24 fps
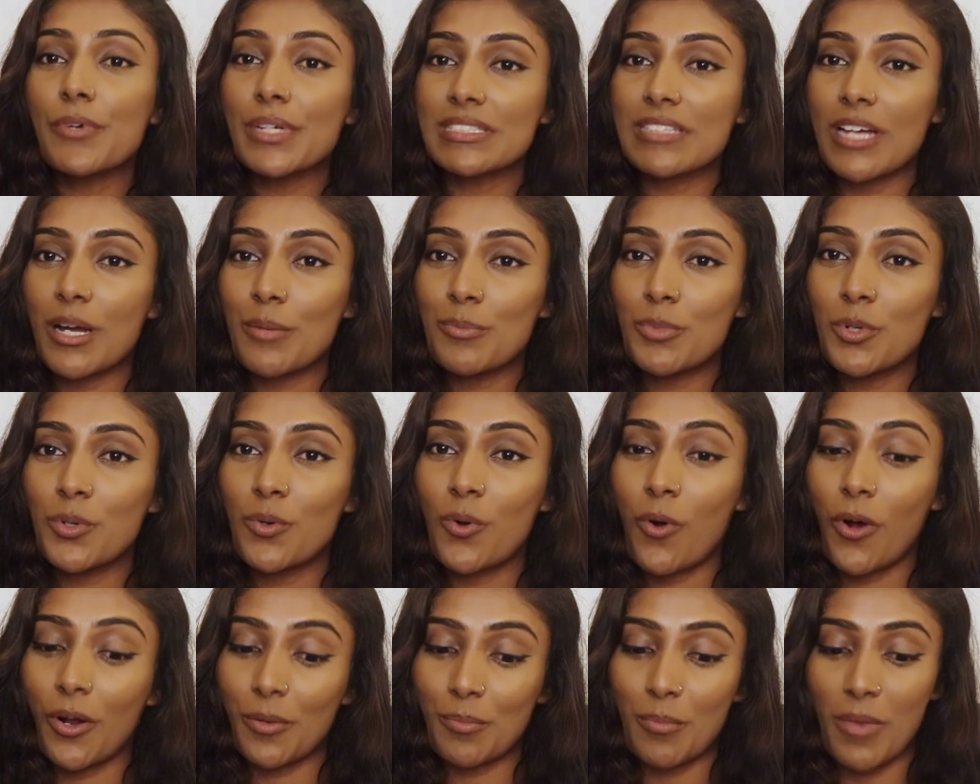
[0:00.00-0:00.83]
For
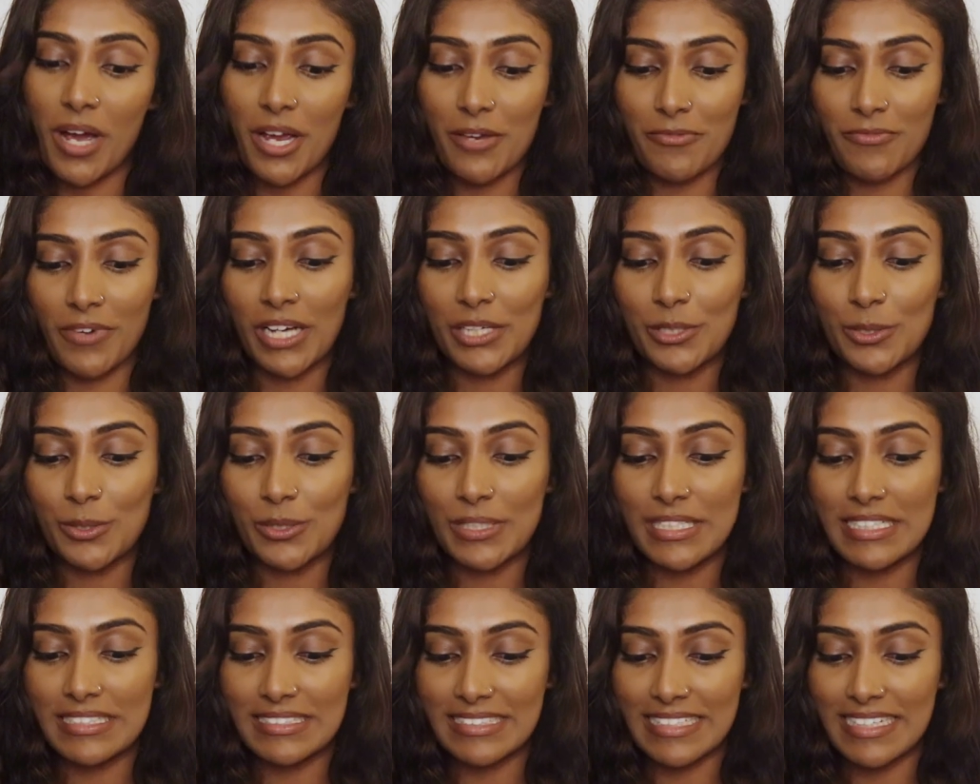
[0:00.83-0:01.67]
example, on my
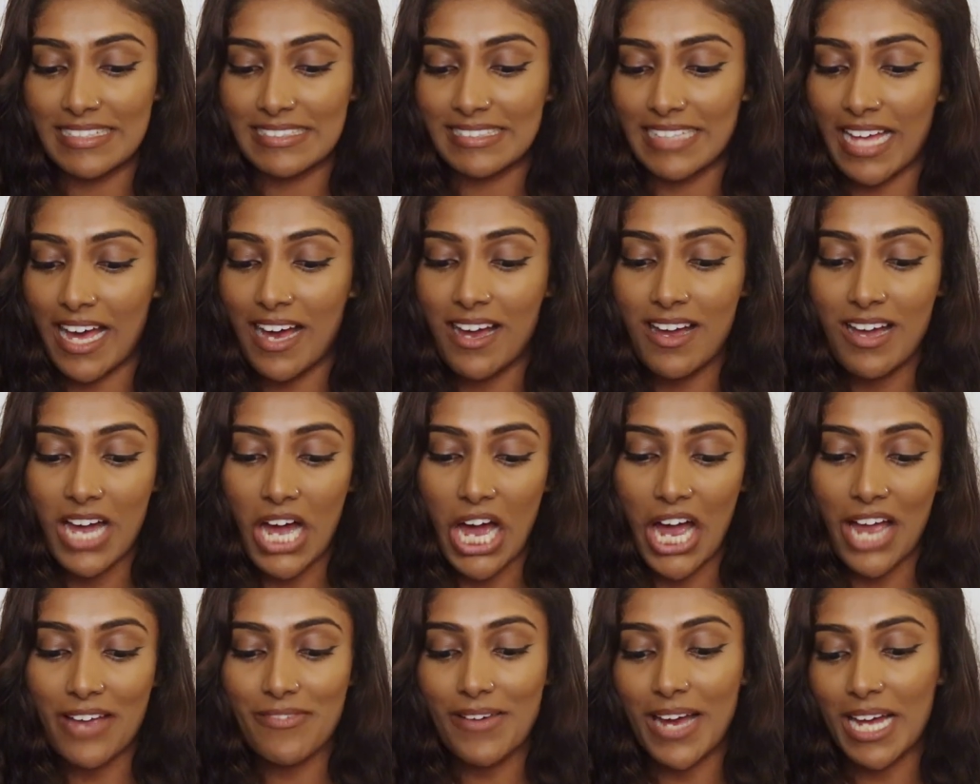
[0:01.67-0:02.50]
file, it says that
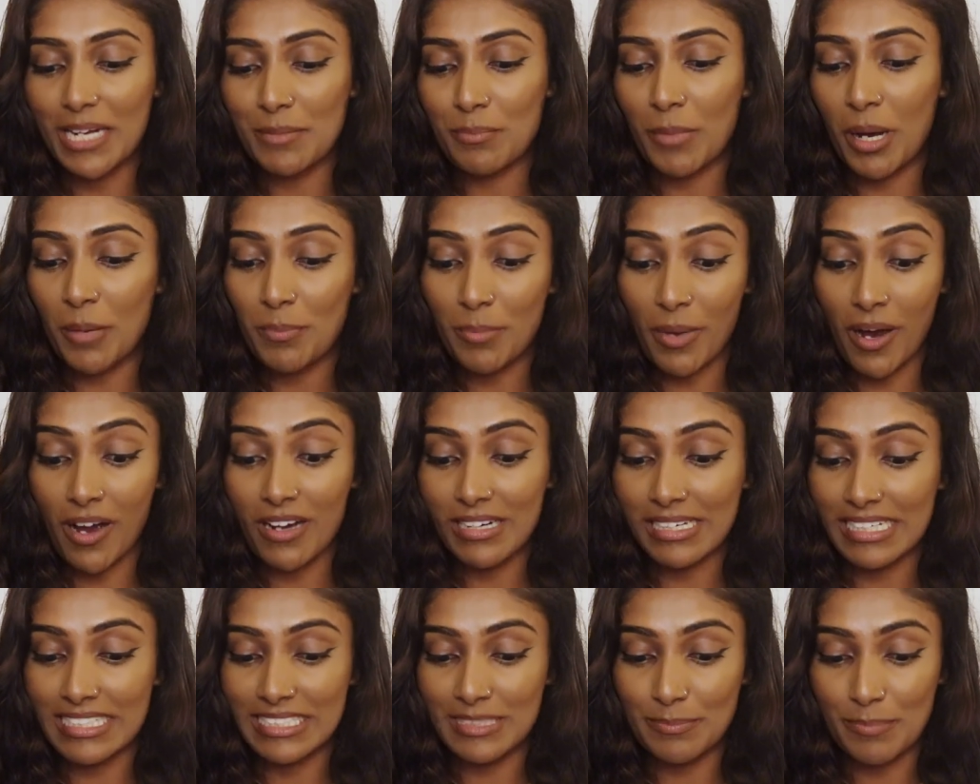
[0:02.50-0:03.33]
I've had my
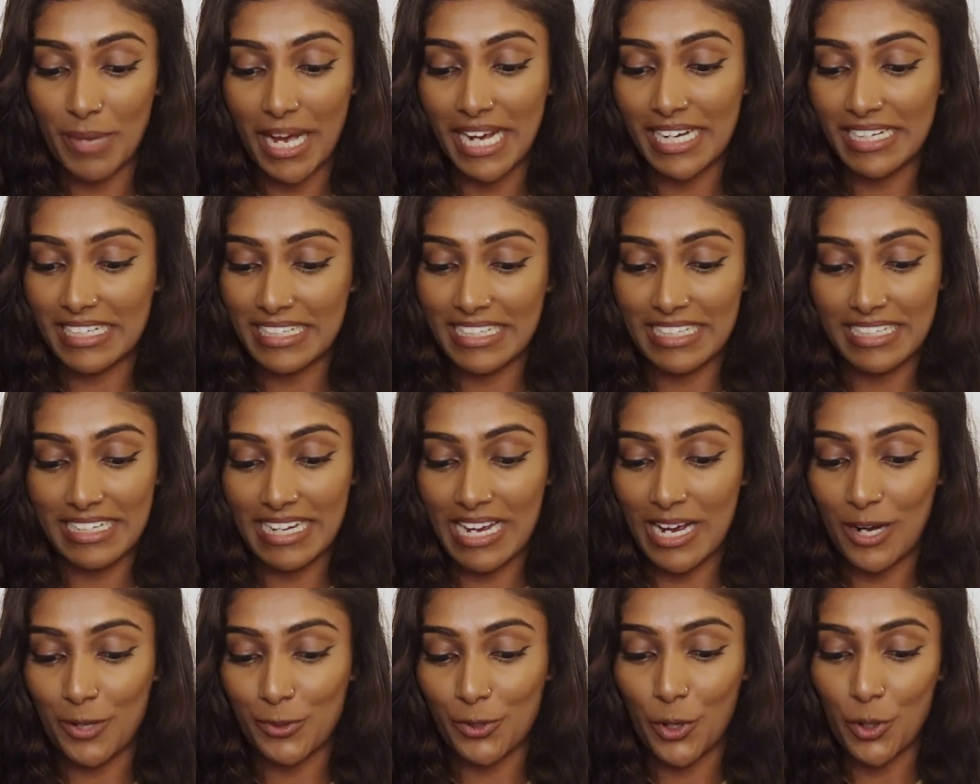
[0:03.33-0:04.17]
Barclays bank
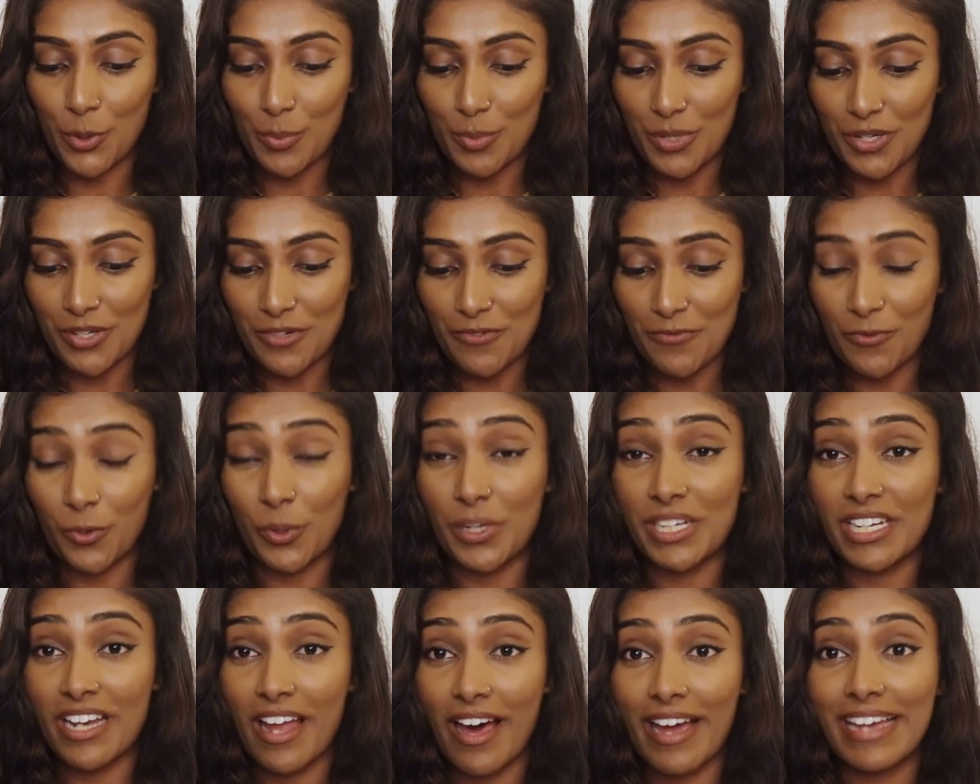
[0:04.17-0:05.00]
account open
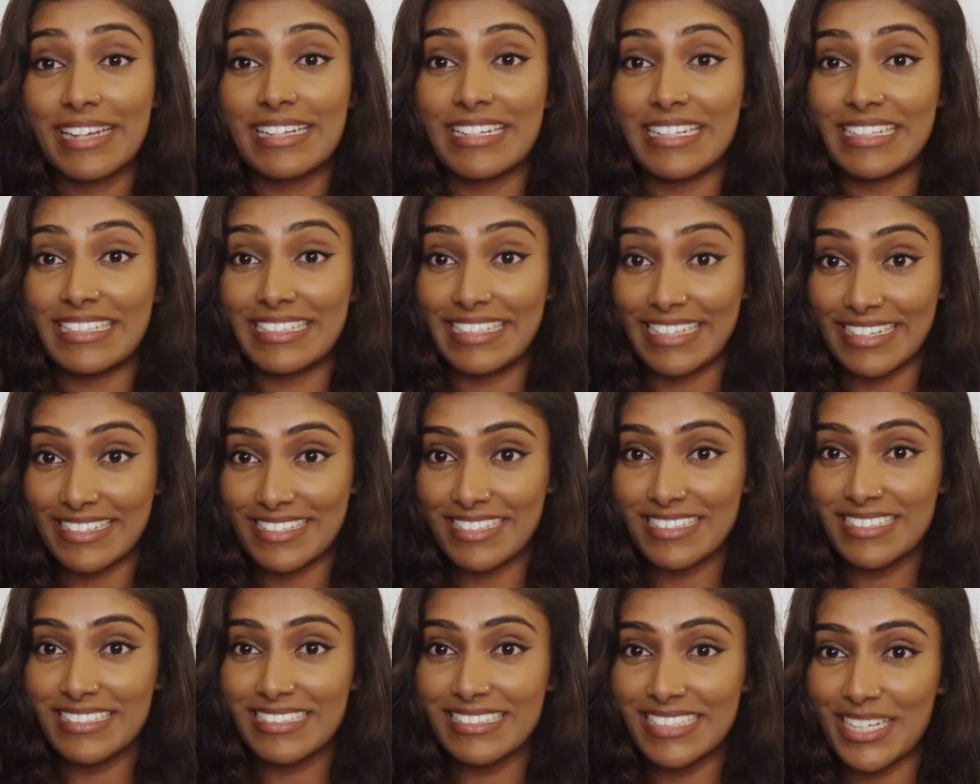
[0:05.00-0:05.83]
for 9
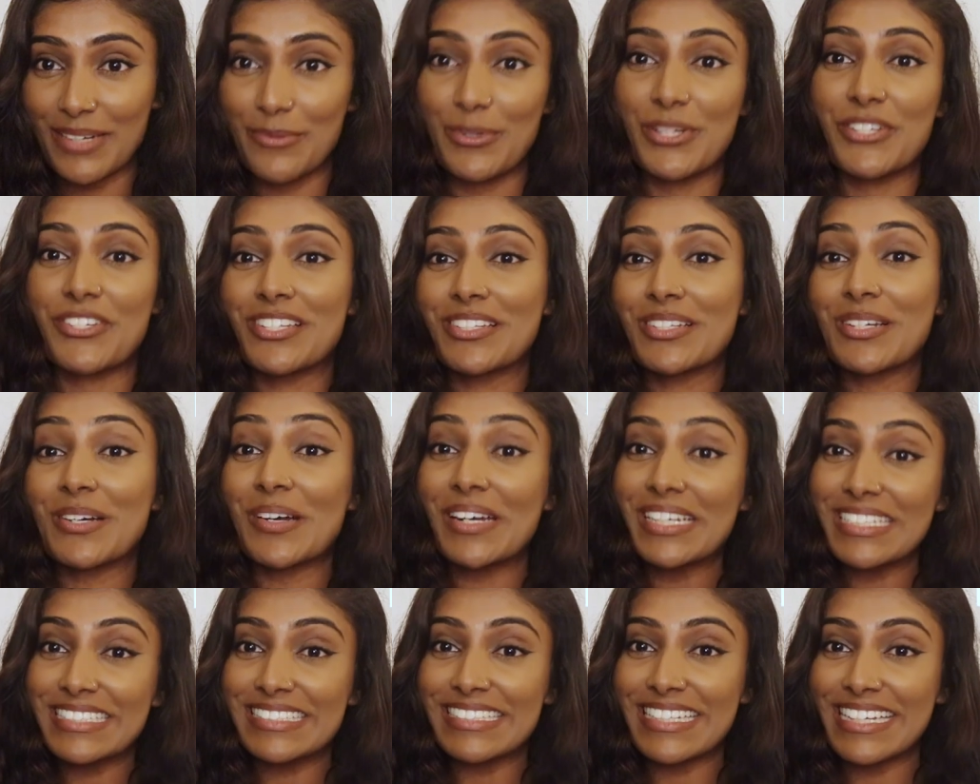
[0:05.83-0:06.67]
years, which is
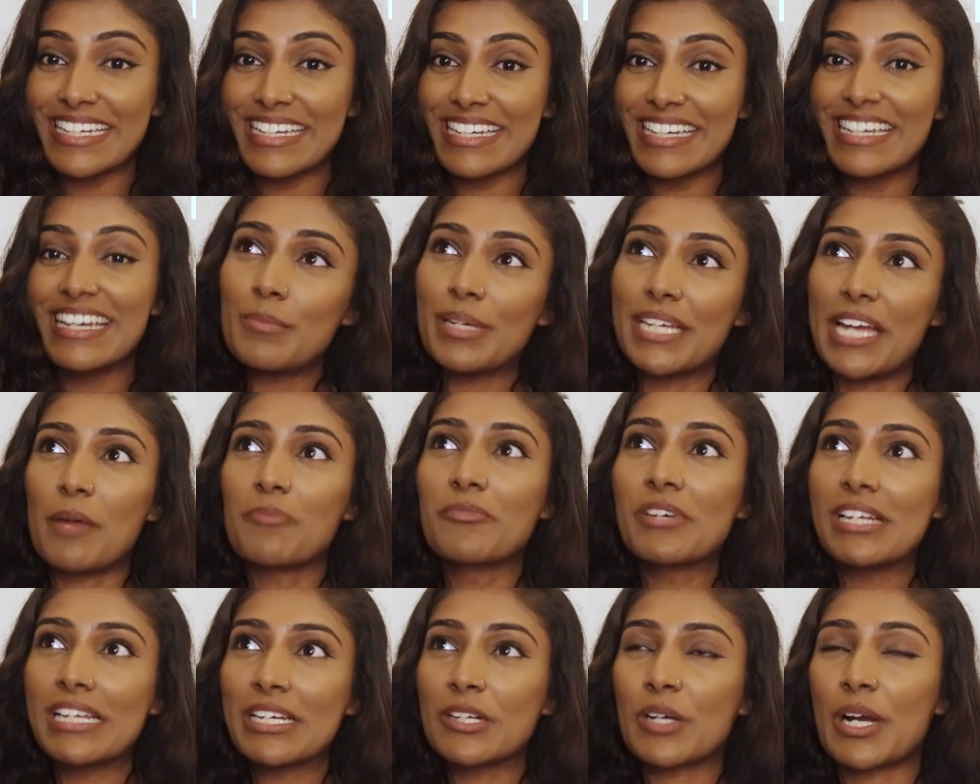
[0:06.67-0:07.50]
crazy. But yeah,
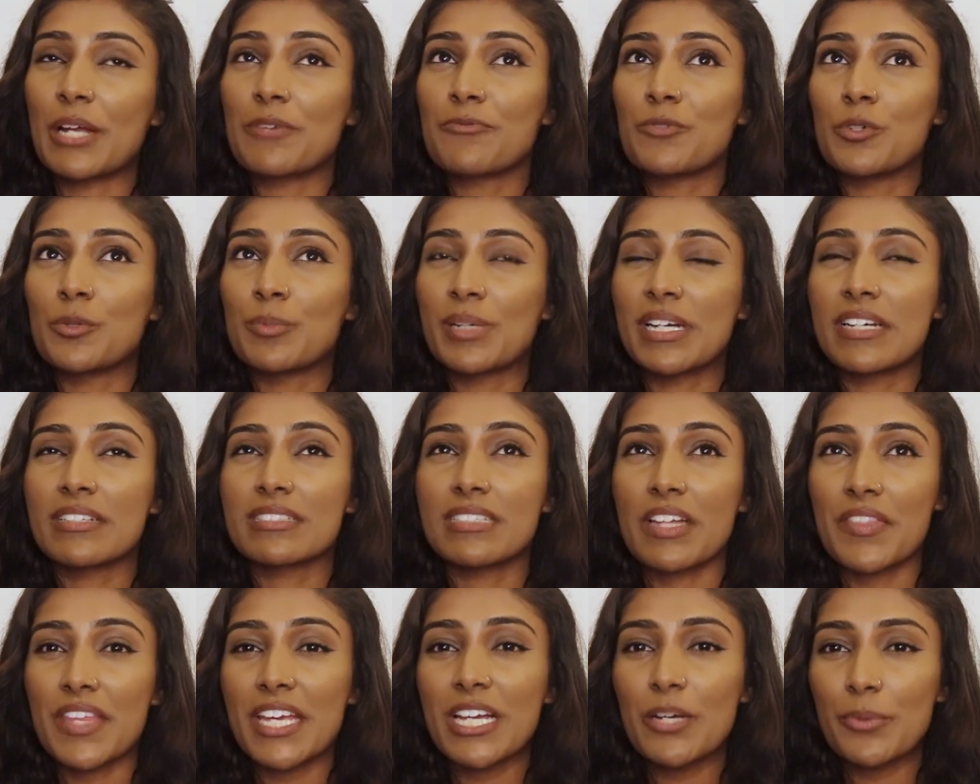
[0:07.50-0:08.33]
I'm really grateful,
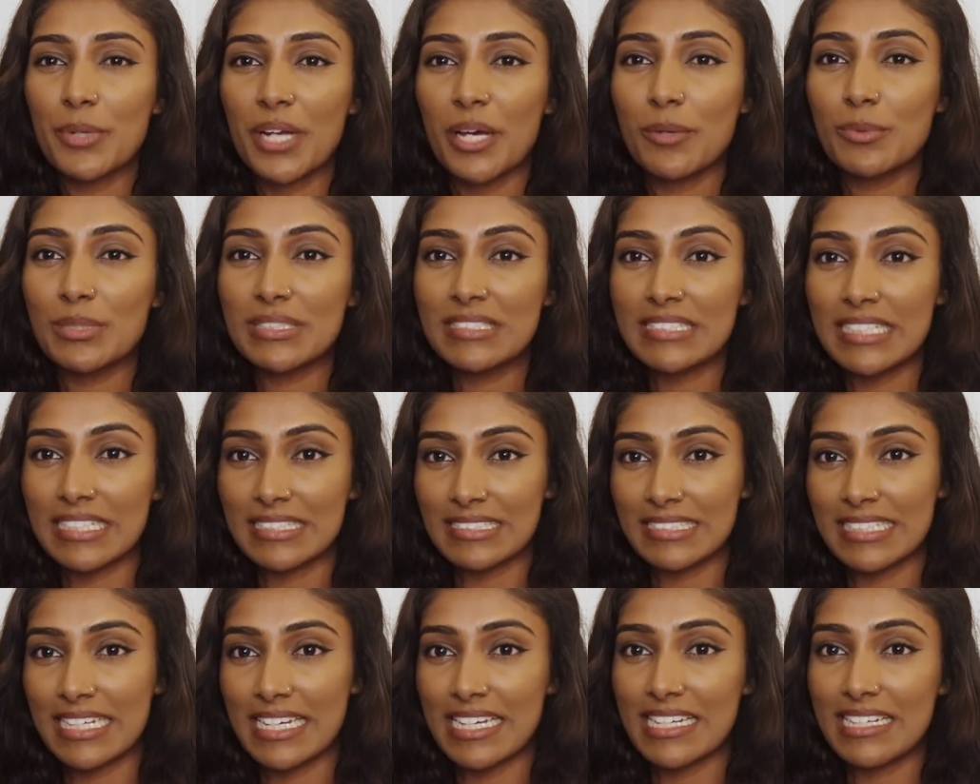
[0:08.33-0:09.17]
because I think when I was
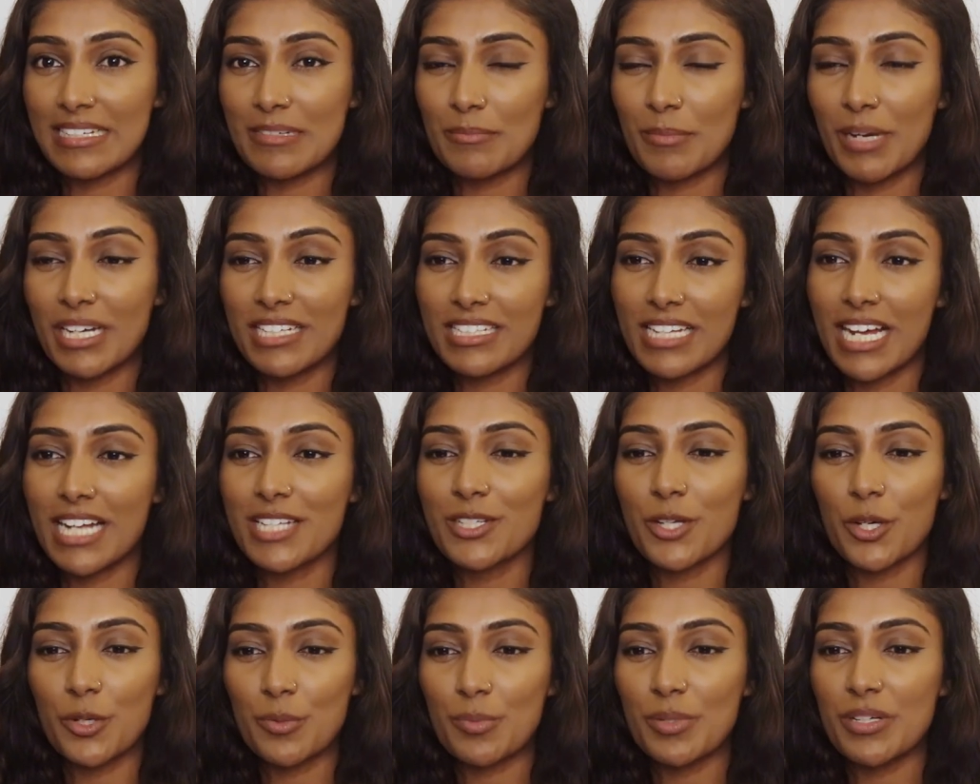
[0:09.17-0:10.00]
16, my
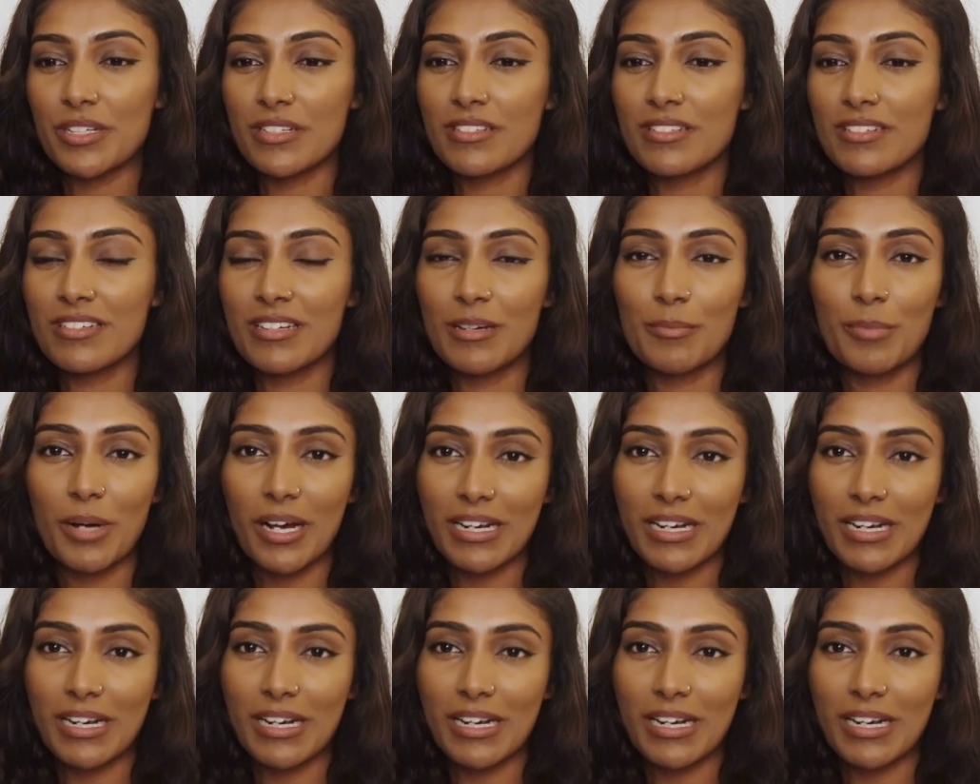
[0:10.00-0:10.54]
dad opened a